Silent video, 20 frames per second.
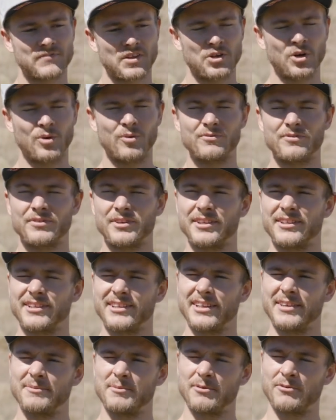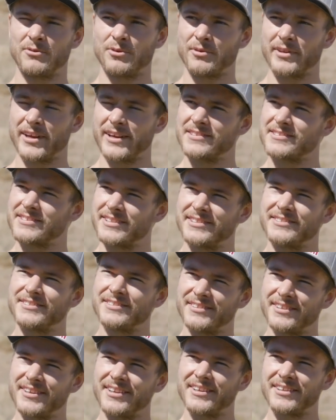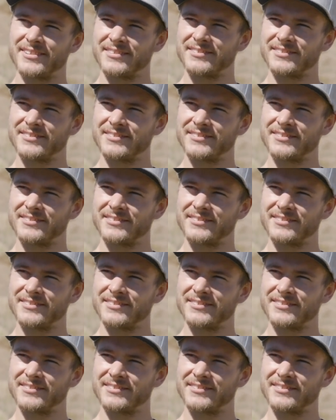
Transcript: confidently before no. that season, yeah.